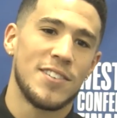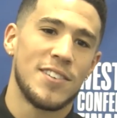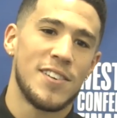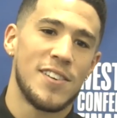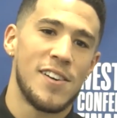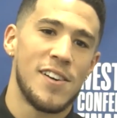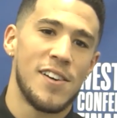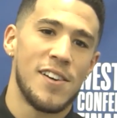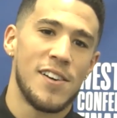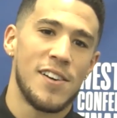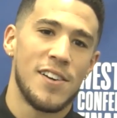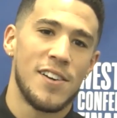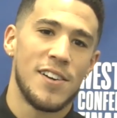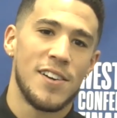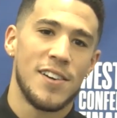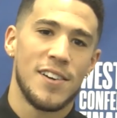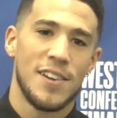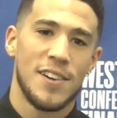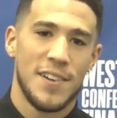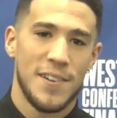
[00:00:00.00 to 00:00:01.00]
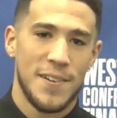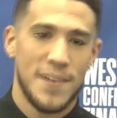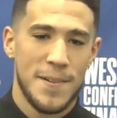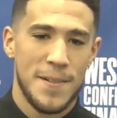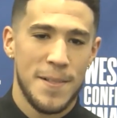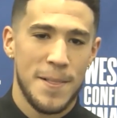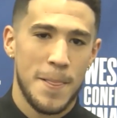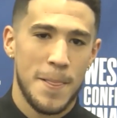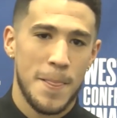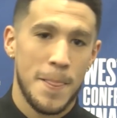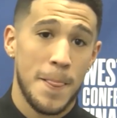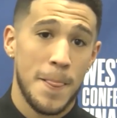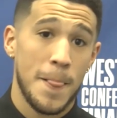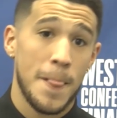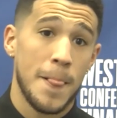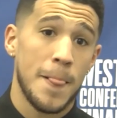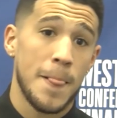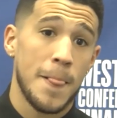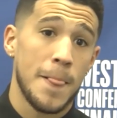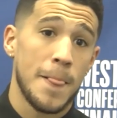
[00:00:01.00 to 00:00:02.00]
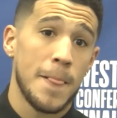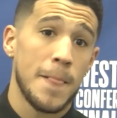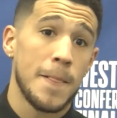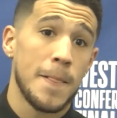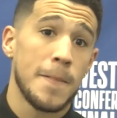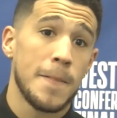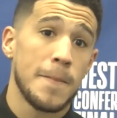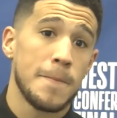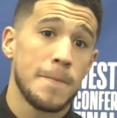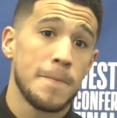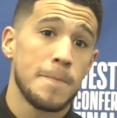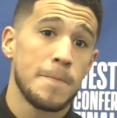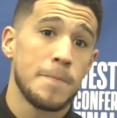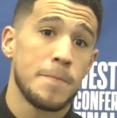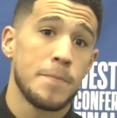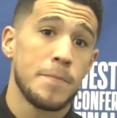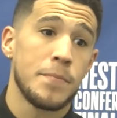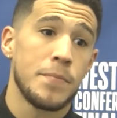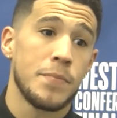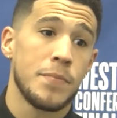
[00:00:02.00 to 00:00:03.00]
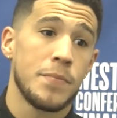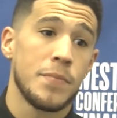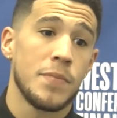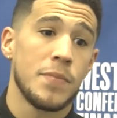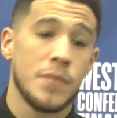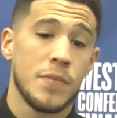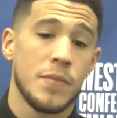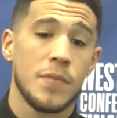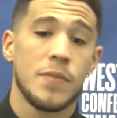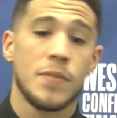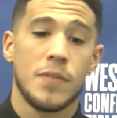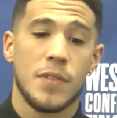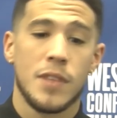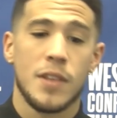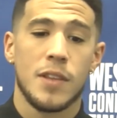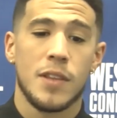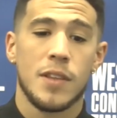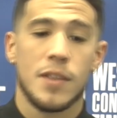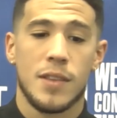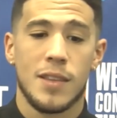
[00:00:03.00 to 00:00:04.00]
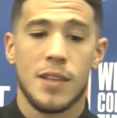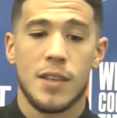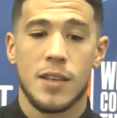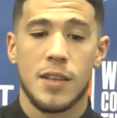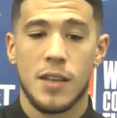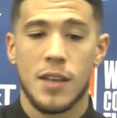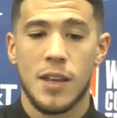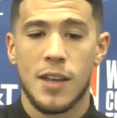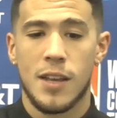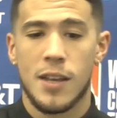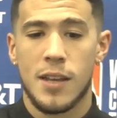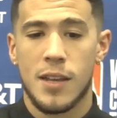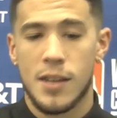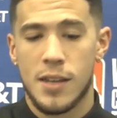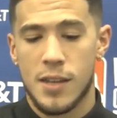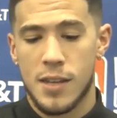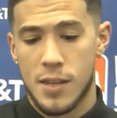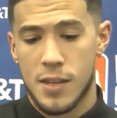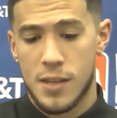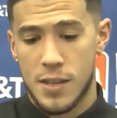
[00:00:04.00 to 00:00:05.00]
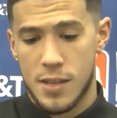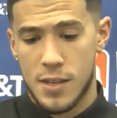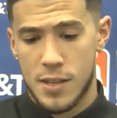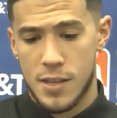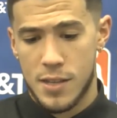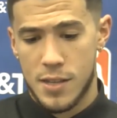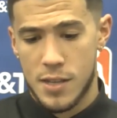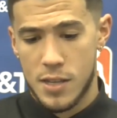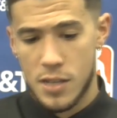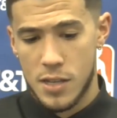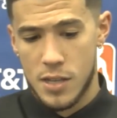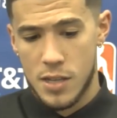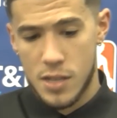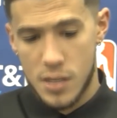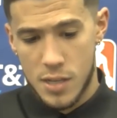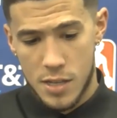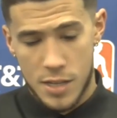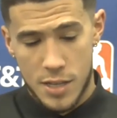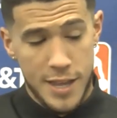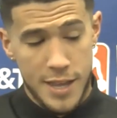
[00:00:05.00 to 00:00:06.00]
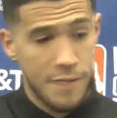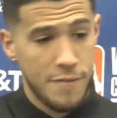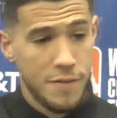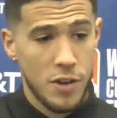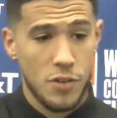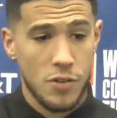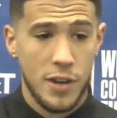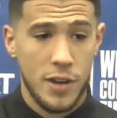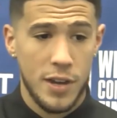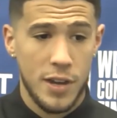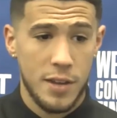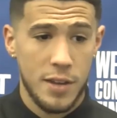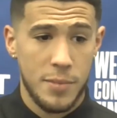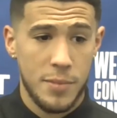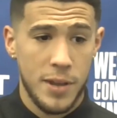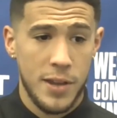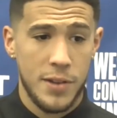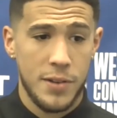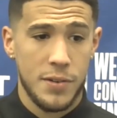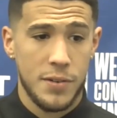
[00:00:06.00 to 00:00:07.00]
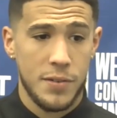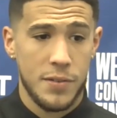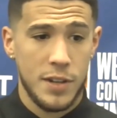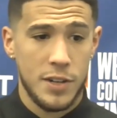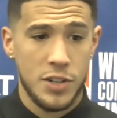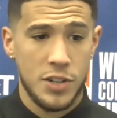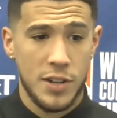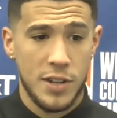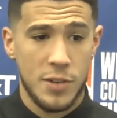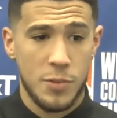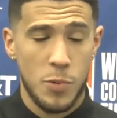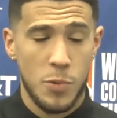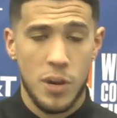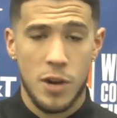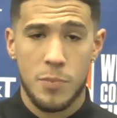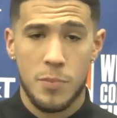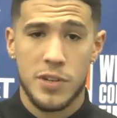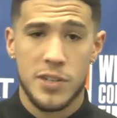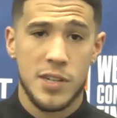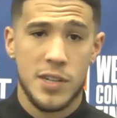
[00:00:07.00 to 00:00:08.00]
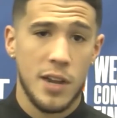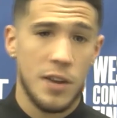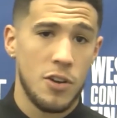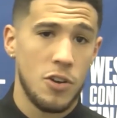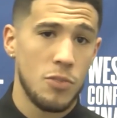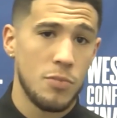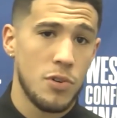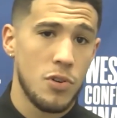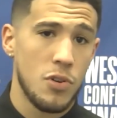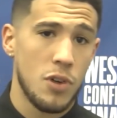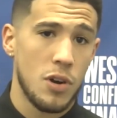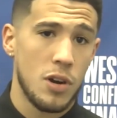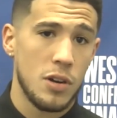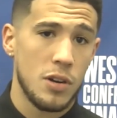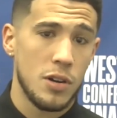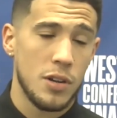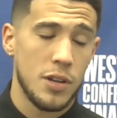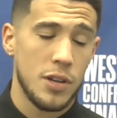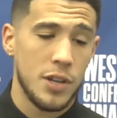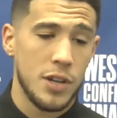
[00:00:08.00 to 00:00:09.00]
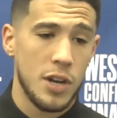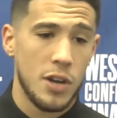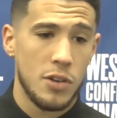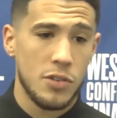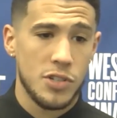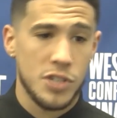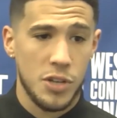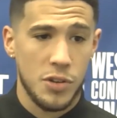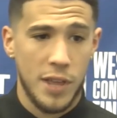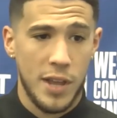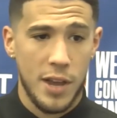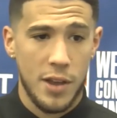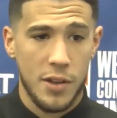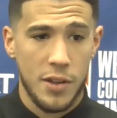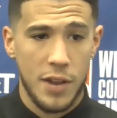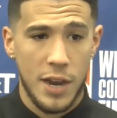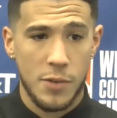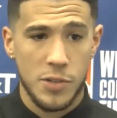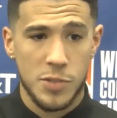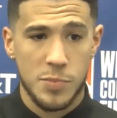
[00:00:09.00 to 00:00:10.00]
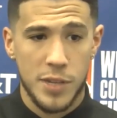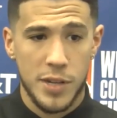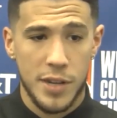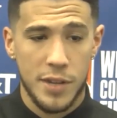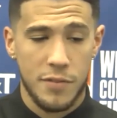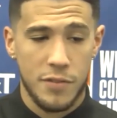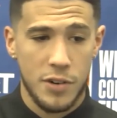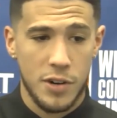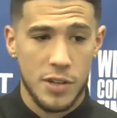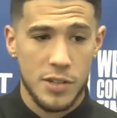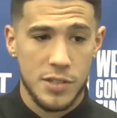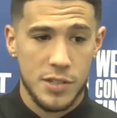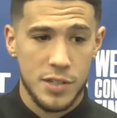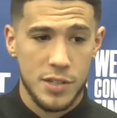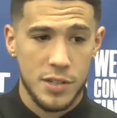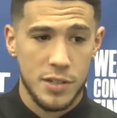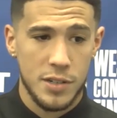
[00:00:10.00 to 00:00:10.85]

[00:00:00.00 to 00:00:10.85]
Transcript: wanted to ask you, how are you feeling when you grabbed that last rebound and, and just solidified it, solidified it? Yeah, it felt good, man. You know, we want to protect home court, you know, so that, that was big for us to